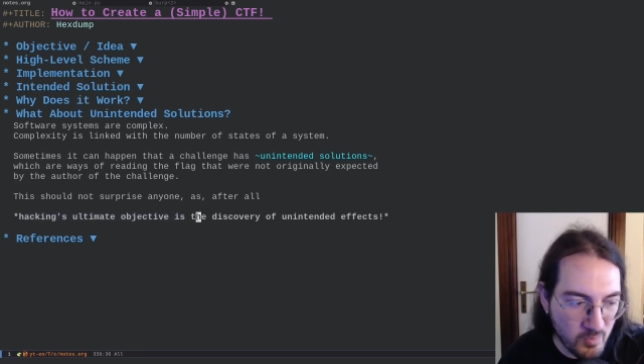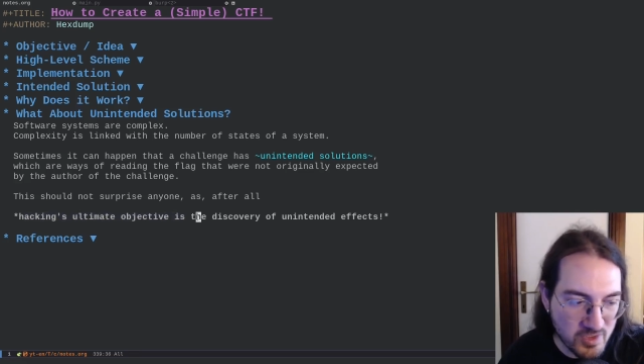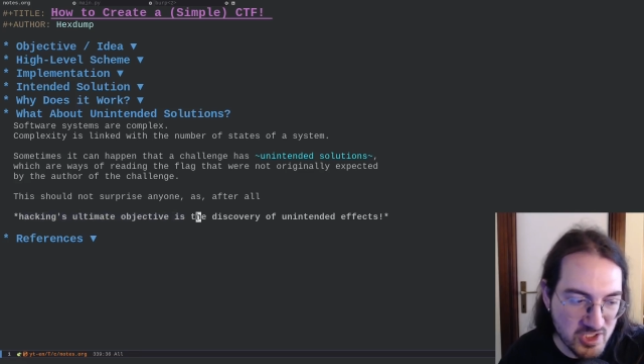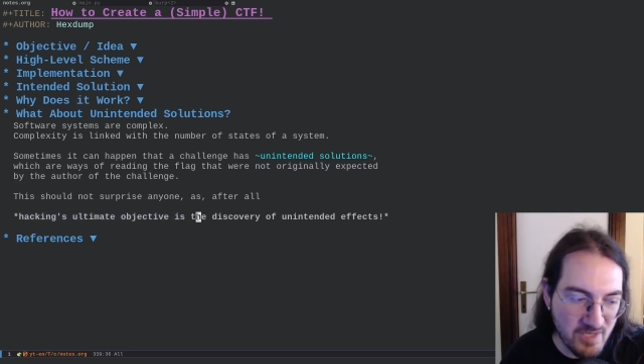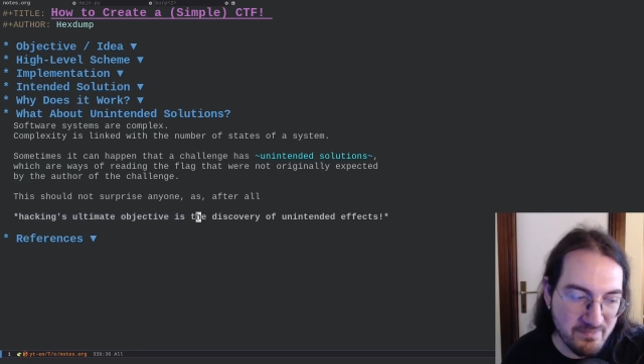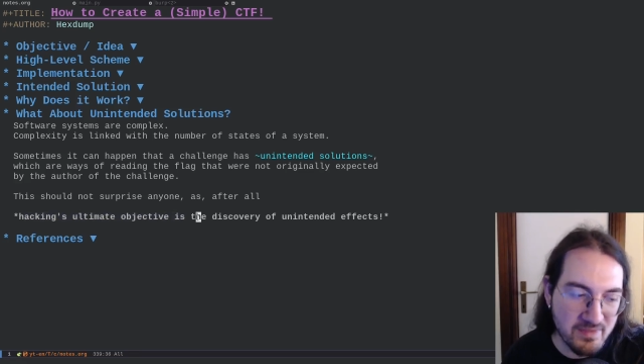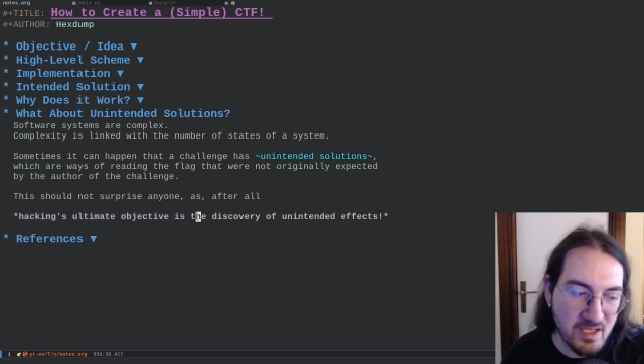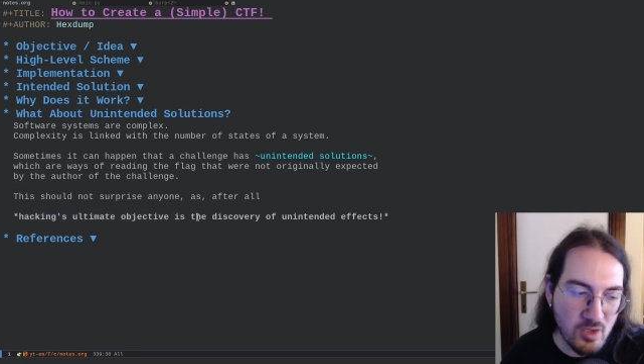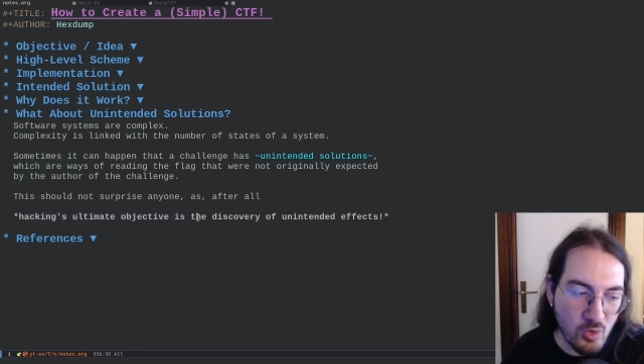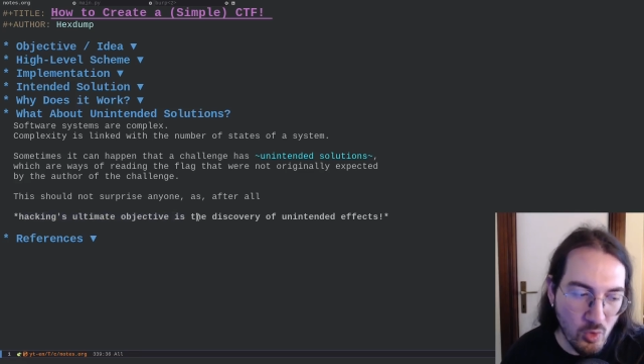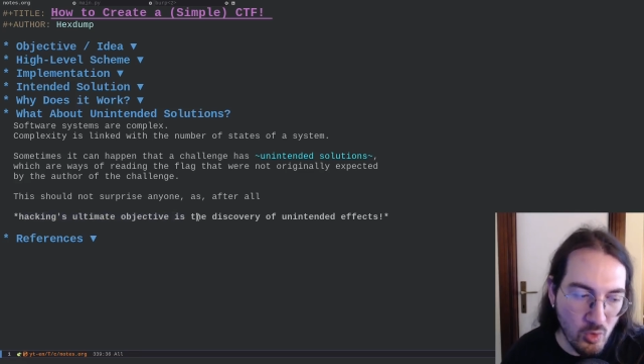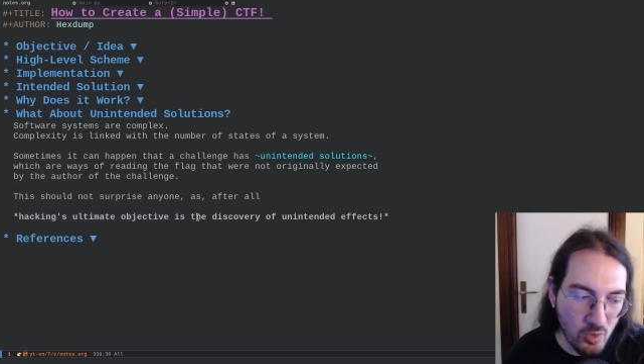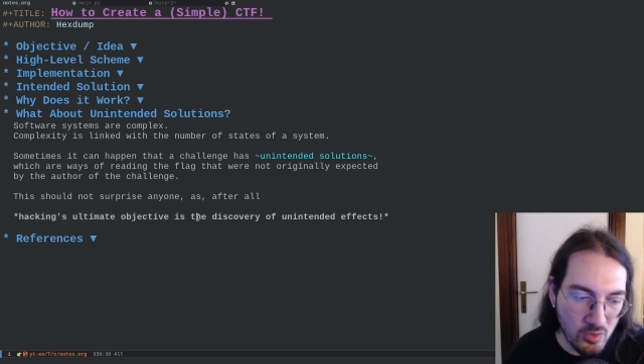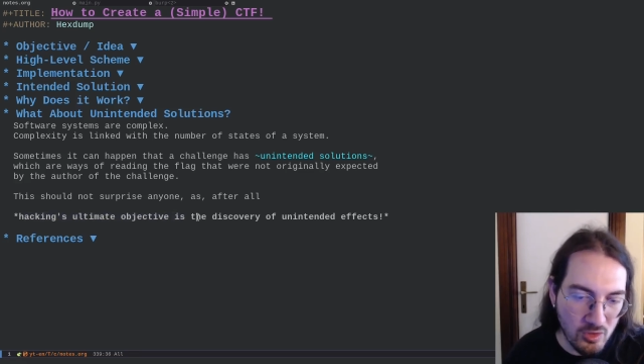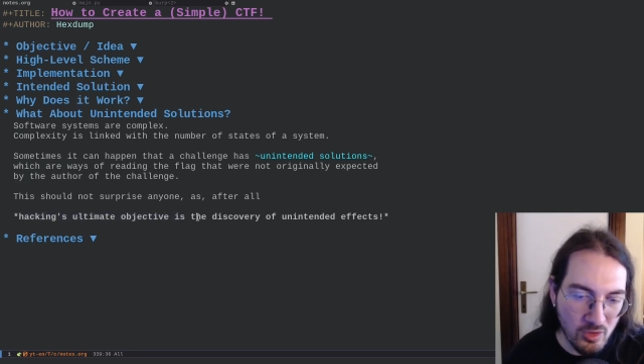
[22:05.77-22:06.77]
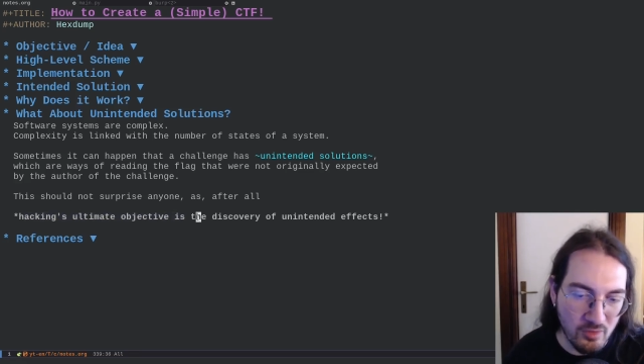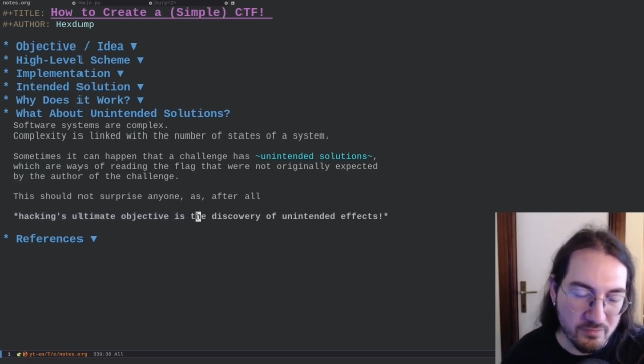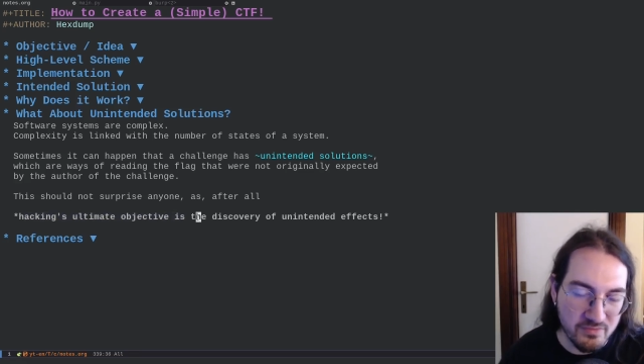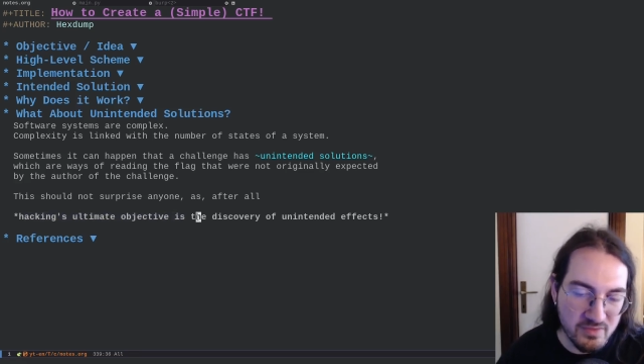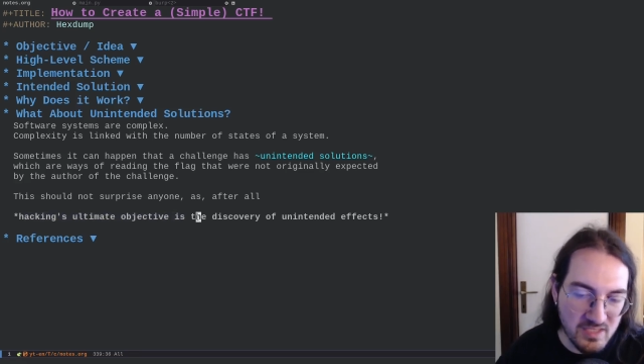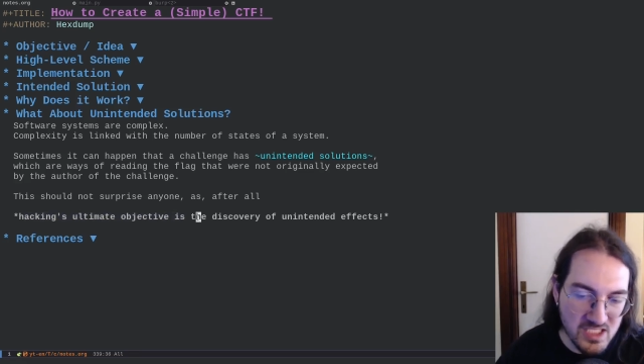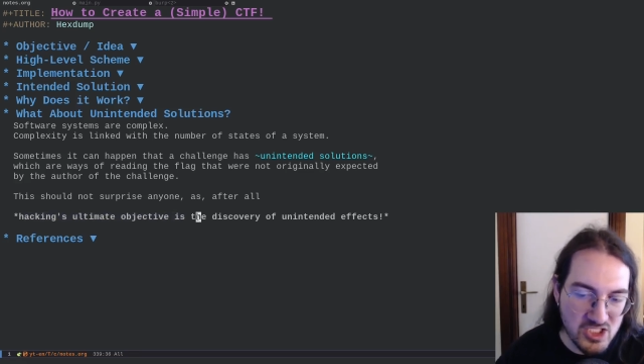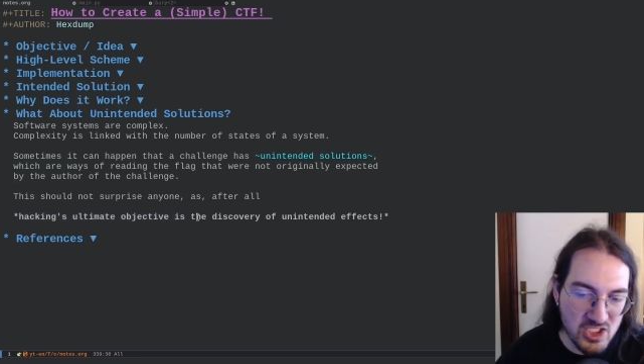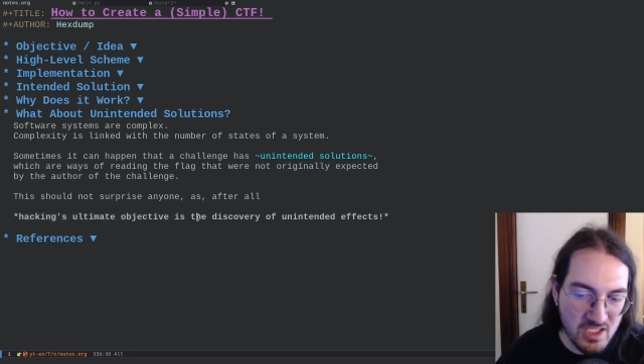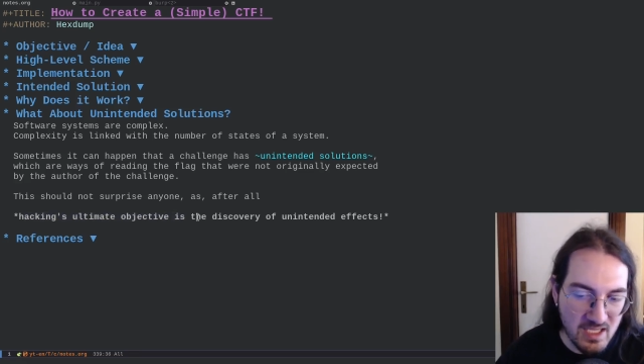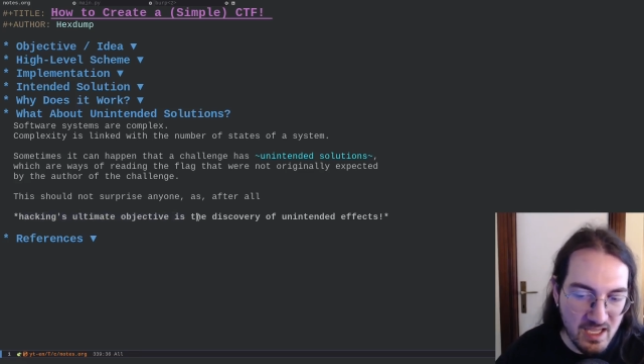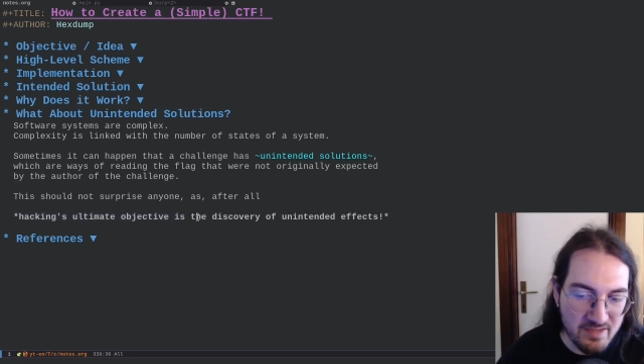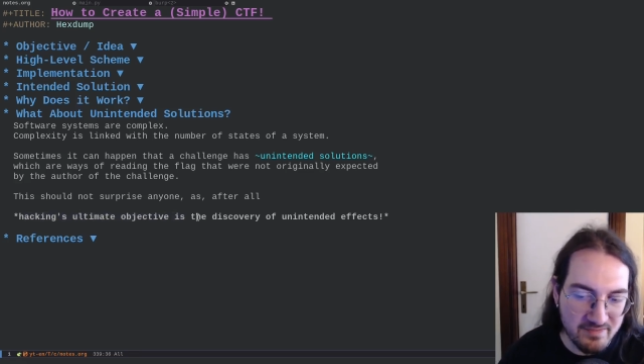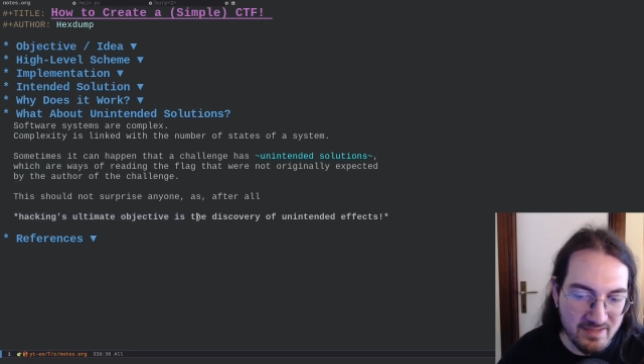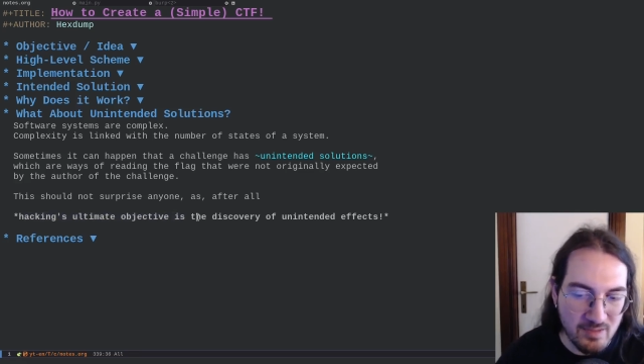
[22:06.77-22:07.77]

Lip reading: which have the goal of teaching us